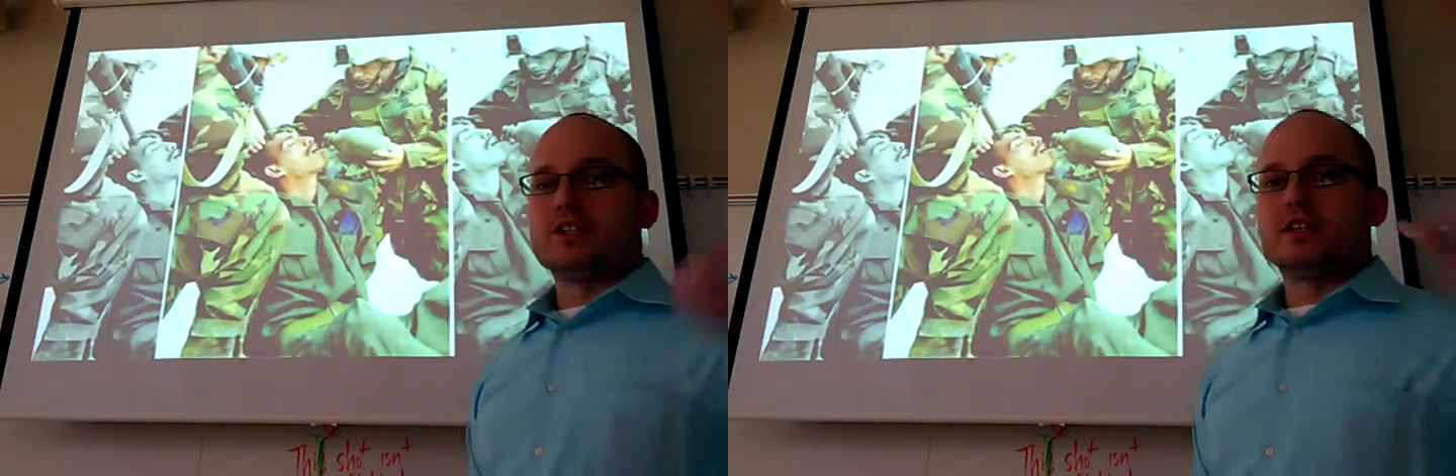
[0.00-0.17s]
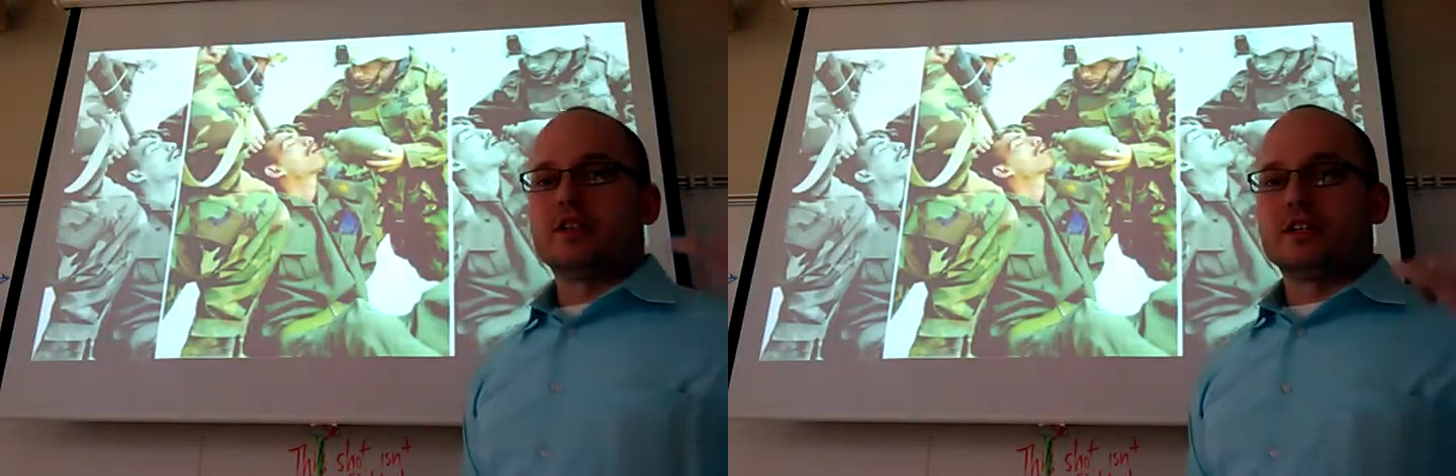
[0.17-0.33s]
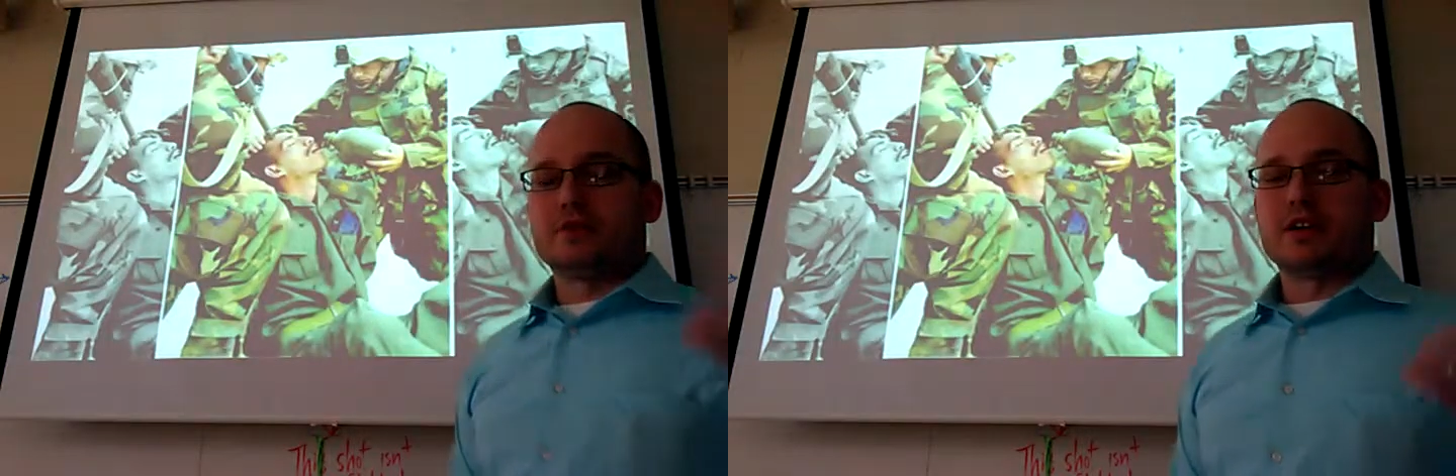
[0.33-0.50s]

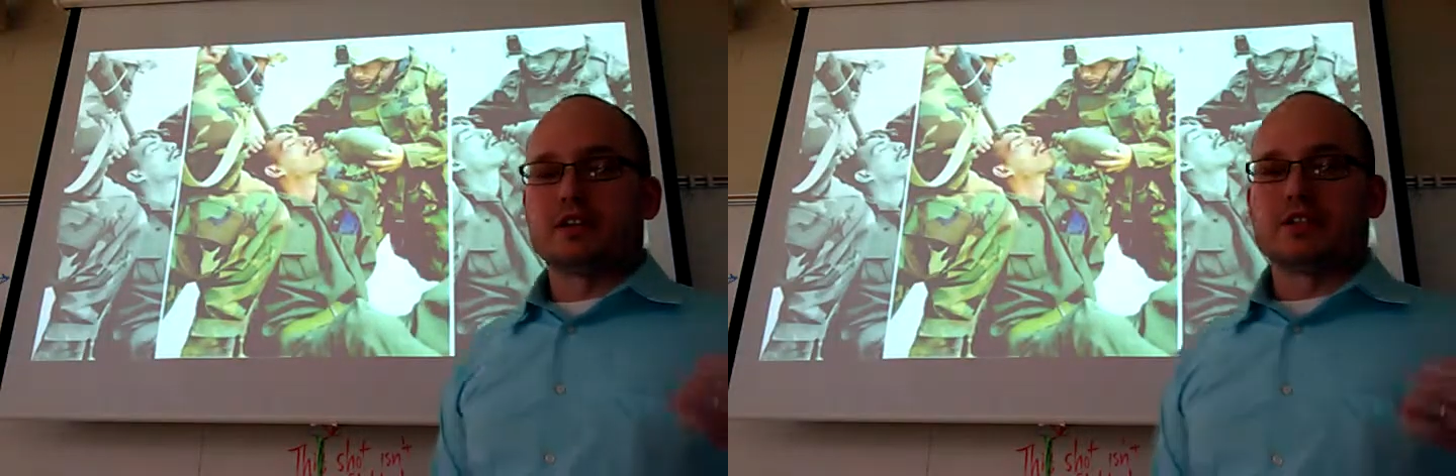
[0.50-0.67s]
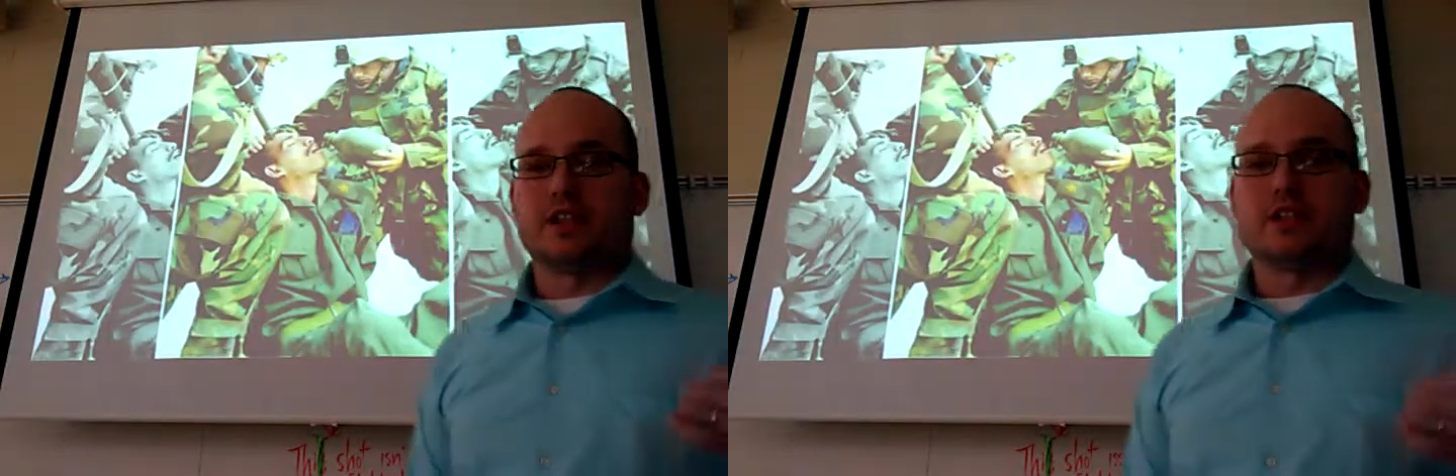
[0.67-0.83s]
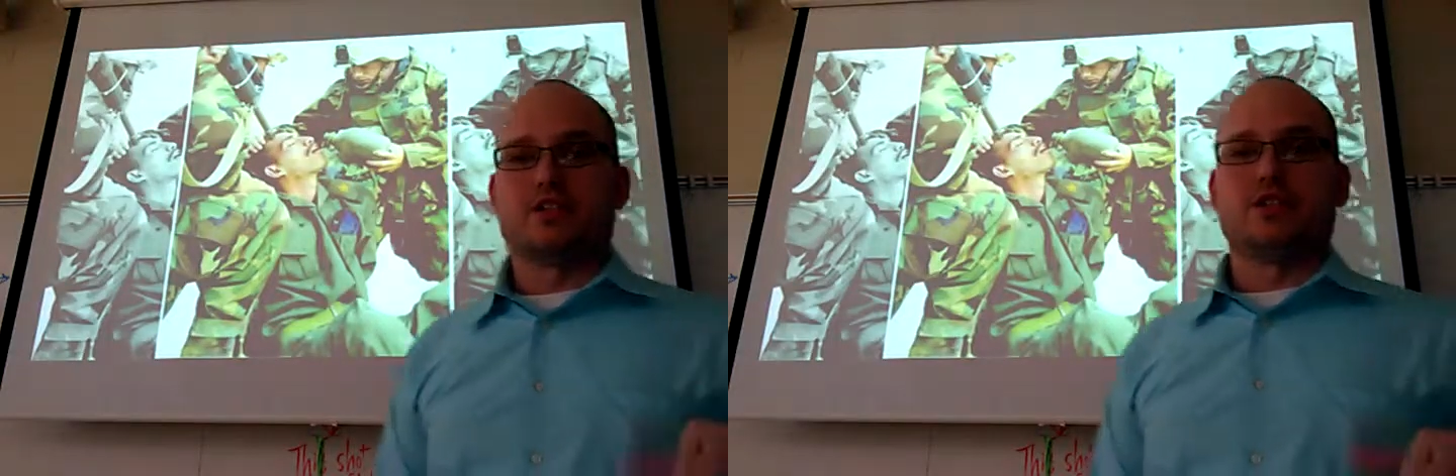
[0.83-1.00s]
the
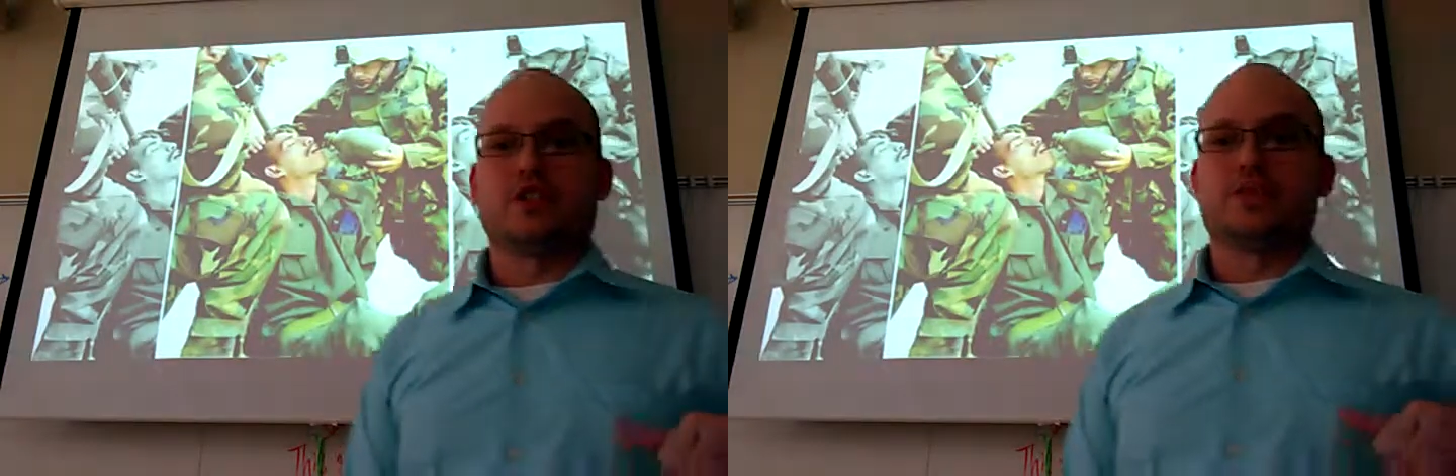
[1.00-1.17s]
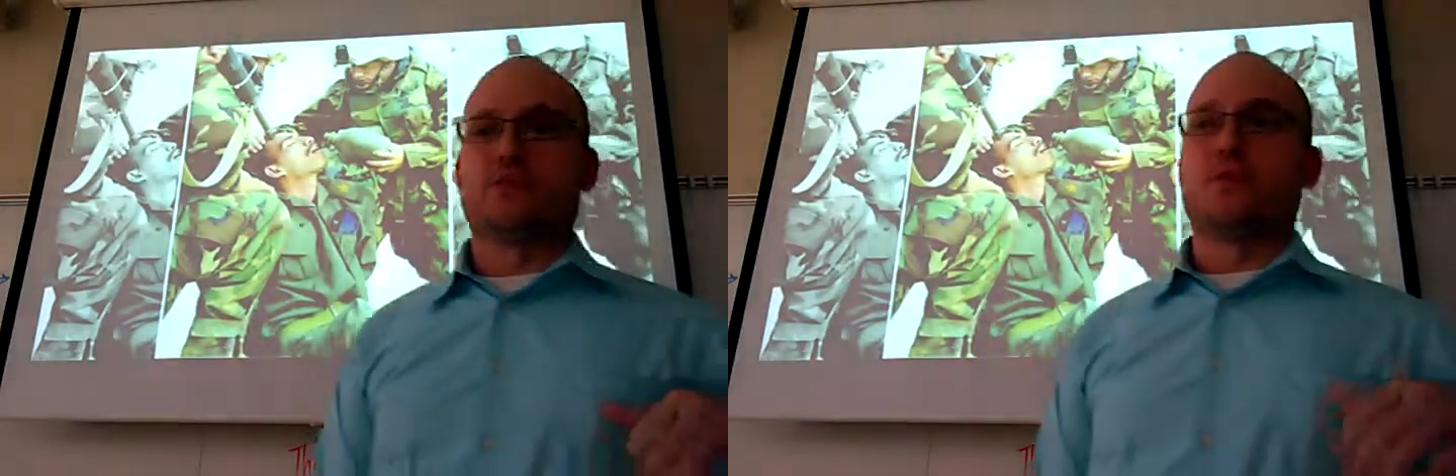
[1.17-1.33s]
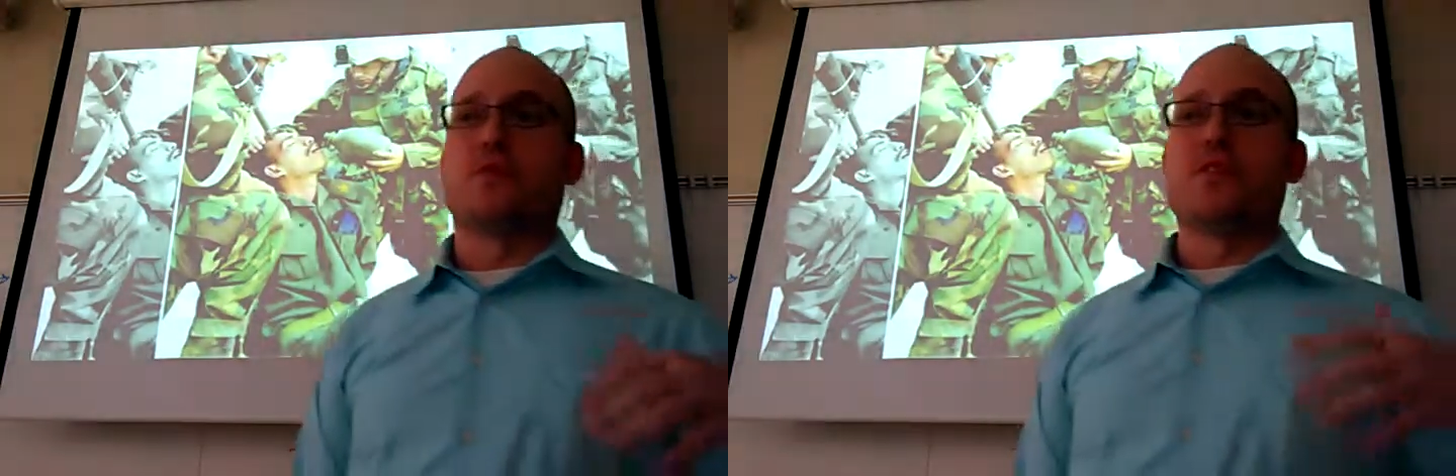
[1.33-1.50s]
presentation just
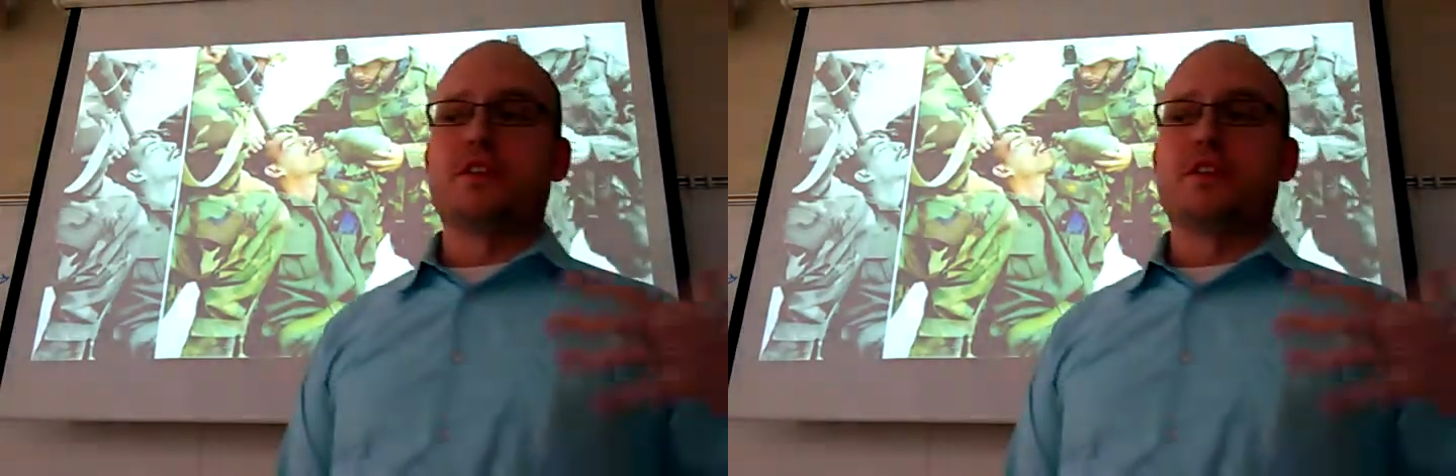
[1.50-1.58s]
before